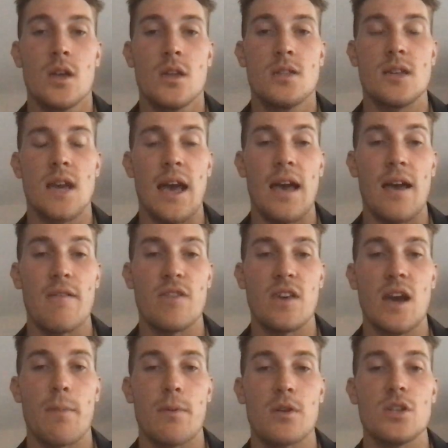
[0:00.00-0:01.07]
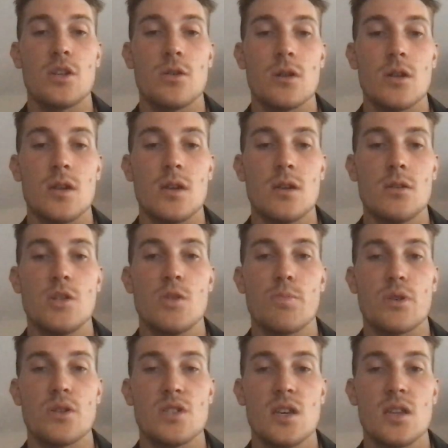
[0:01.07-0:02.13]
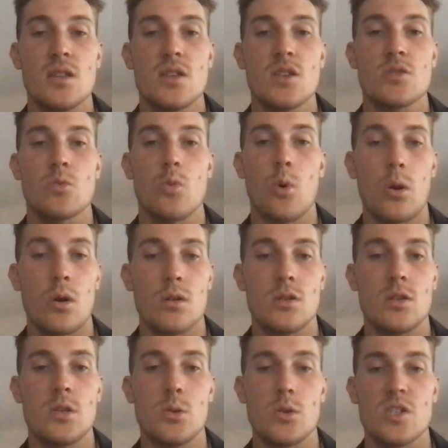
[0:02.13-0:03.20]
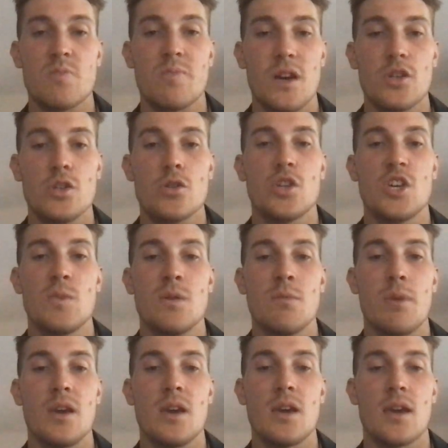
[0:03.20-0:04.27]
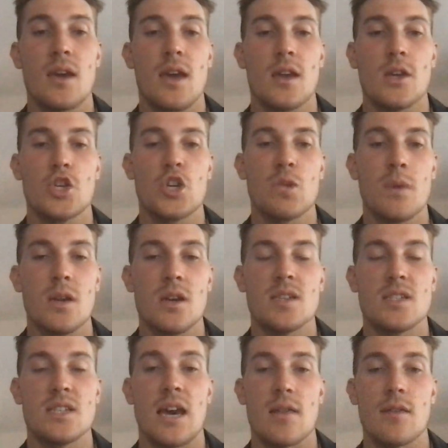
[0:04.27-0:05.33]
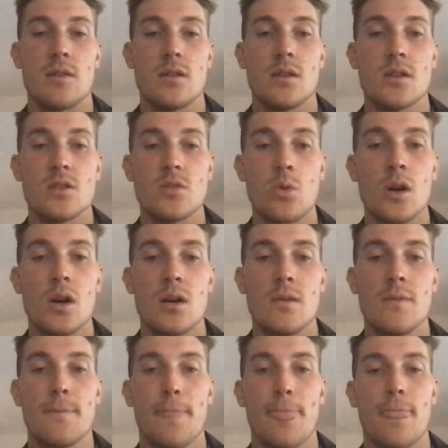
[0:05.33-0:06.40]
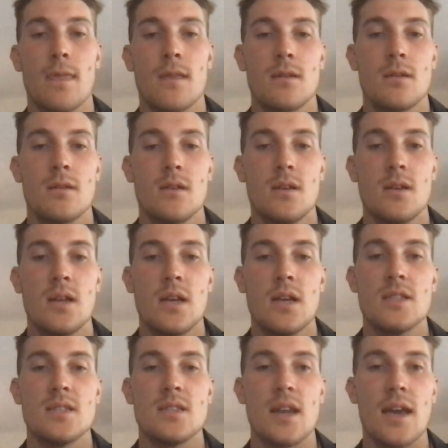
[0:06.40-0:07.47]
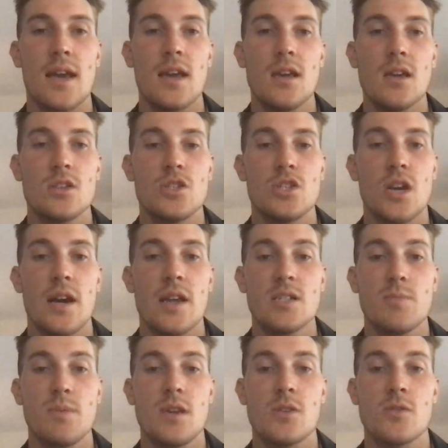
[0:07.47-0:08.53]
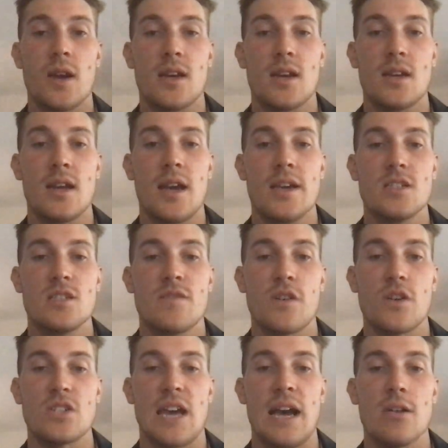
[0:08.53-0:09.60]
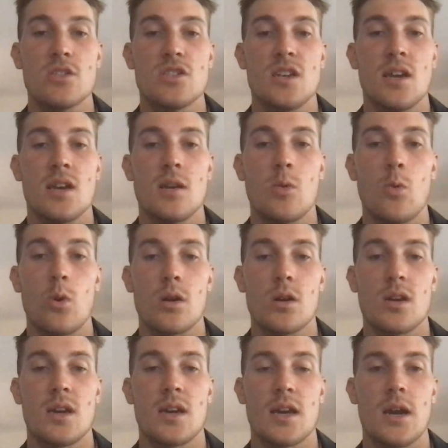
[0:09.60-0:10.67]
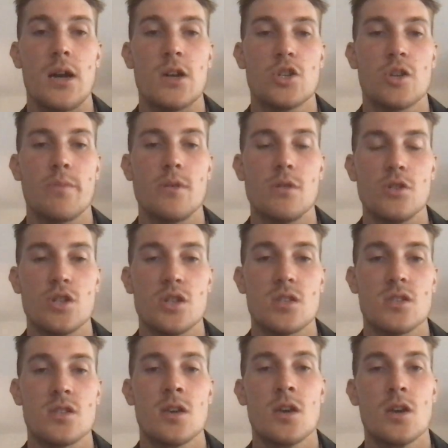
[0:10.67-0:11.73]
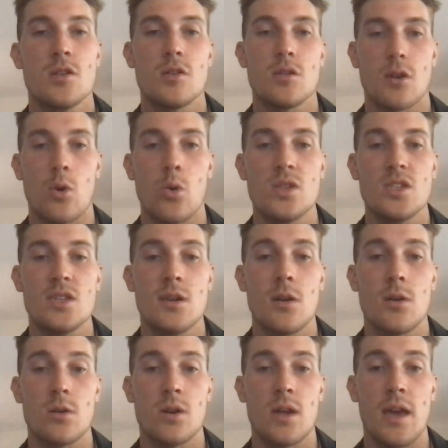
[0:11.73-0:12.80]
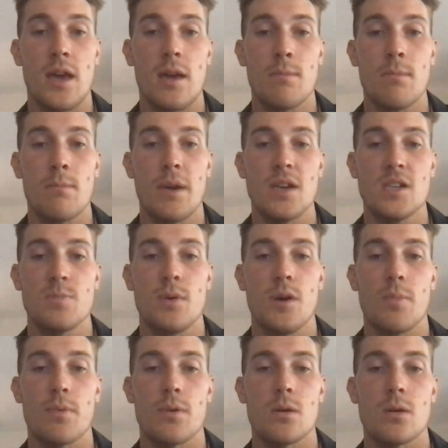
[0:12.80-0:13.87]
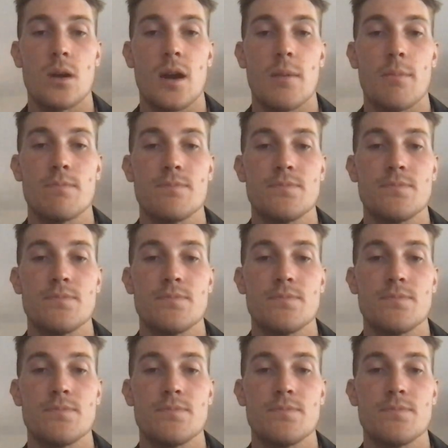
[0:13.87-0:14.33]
to have the opportunity to present this award to a special human being and a tremendous athlete as well. Today, Johnny is being recognized for his outstanding work and contributions to the Quincy Notre Dame baseball program.